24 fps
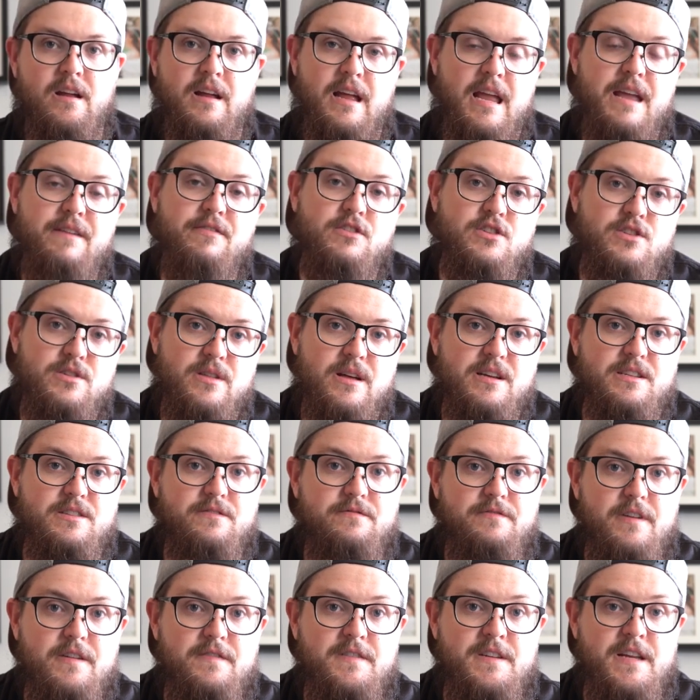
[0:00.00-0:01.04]
even
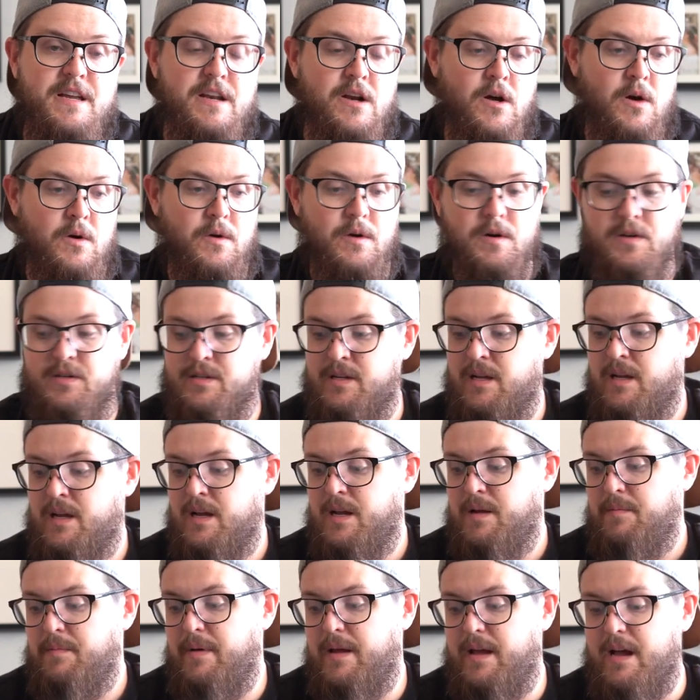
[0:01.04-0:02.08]
2015 owners,
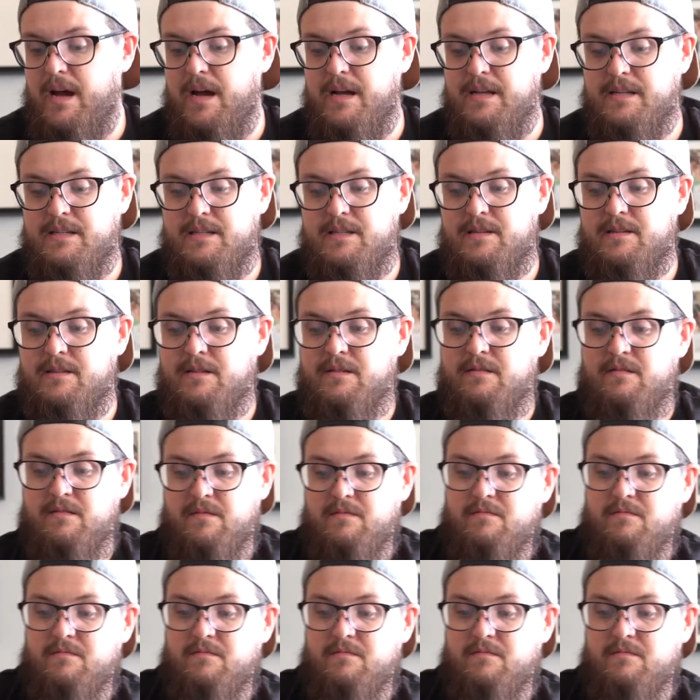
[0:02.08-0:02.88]
because